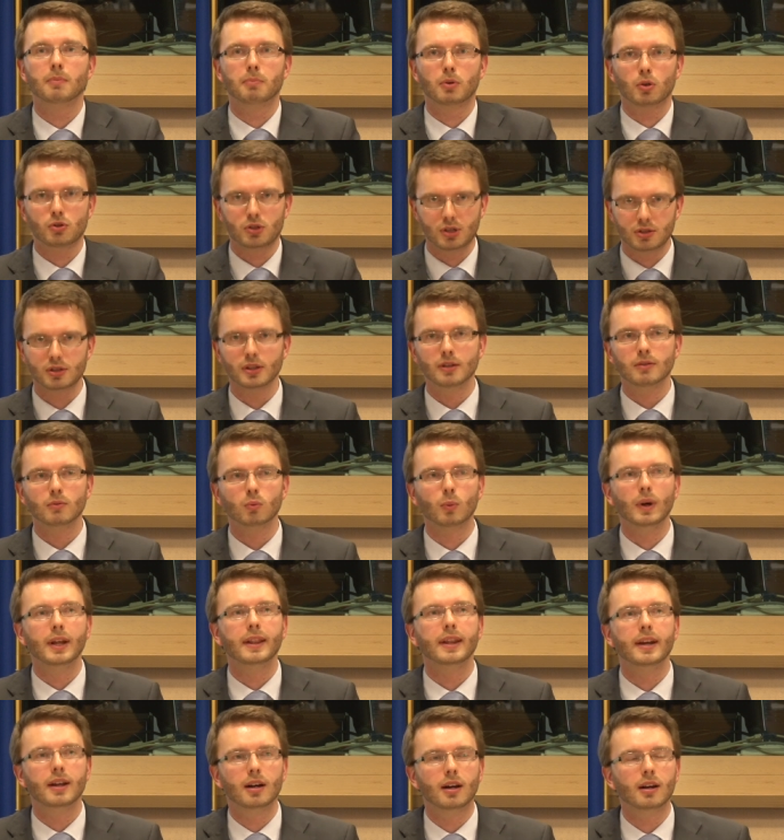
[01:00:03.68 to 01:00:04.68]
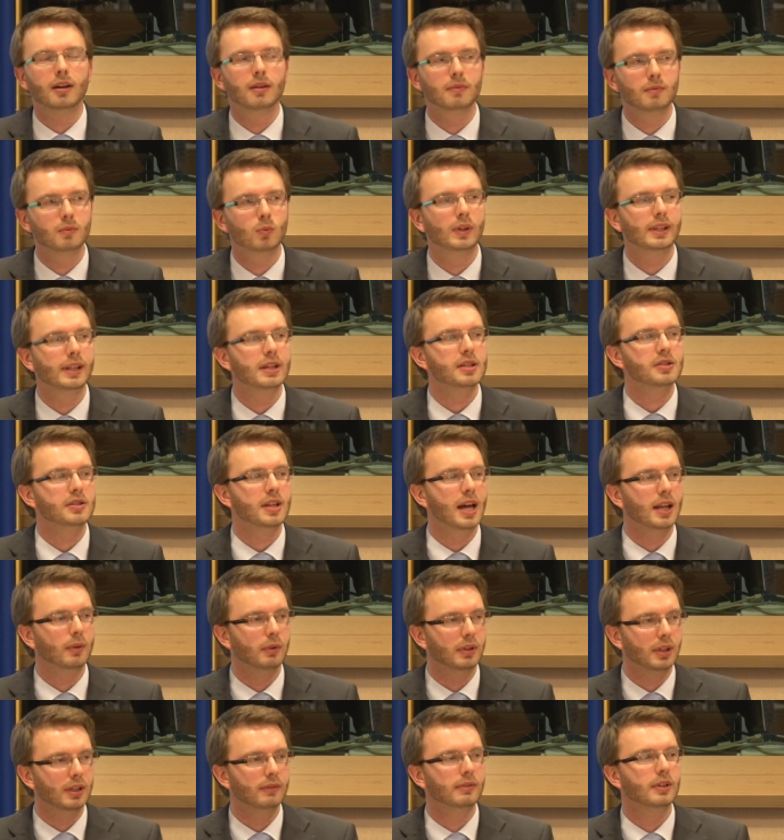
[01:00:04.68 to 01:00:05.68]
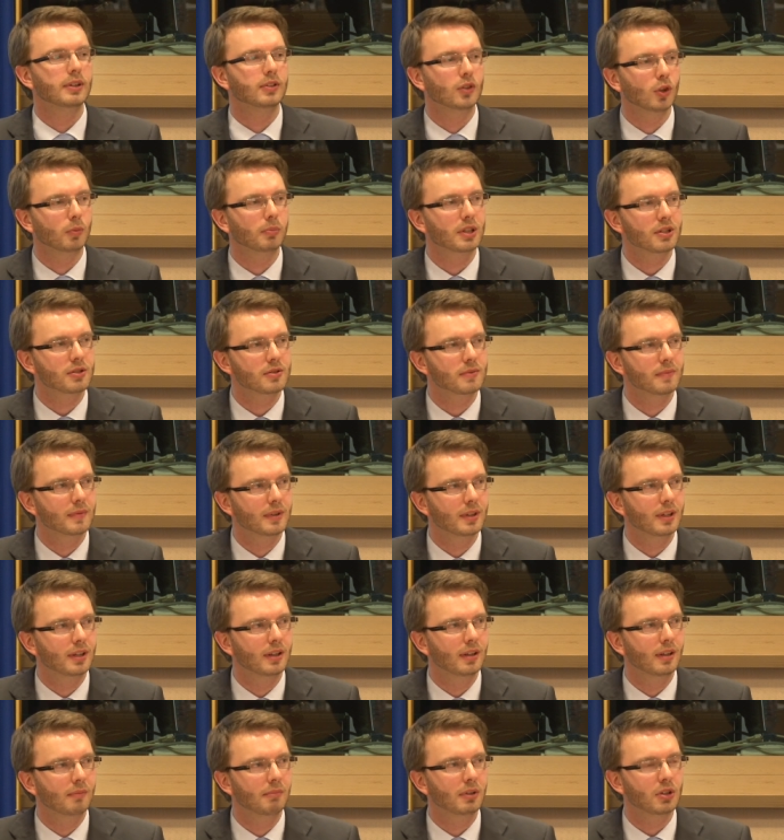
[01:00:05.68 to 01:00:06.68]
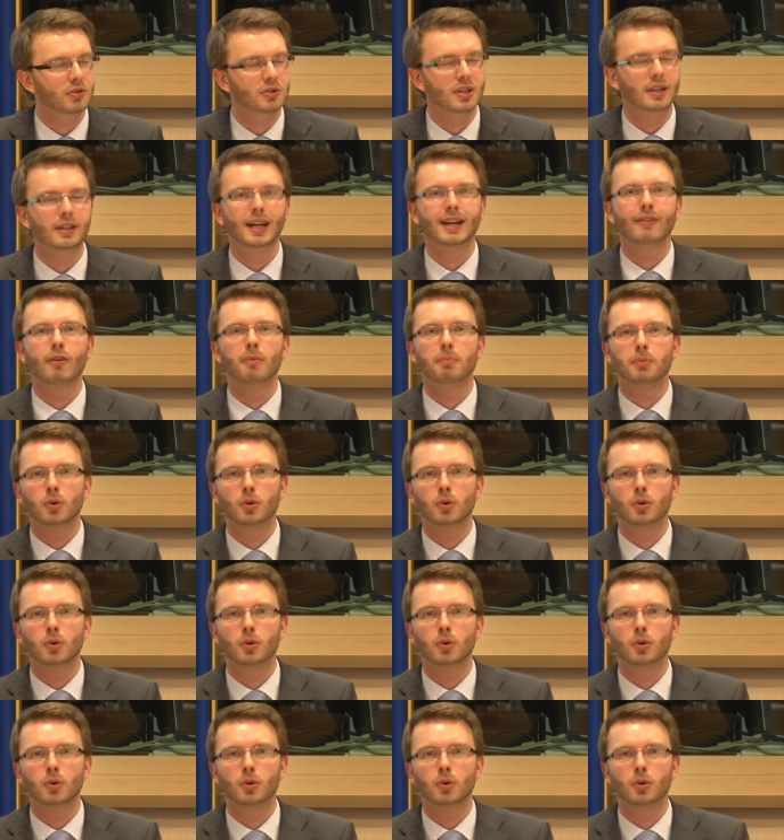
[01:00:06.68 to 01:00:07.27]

a position where they are, where they stand with different topics. Because then they have a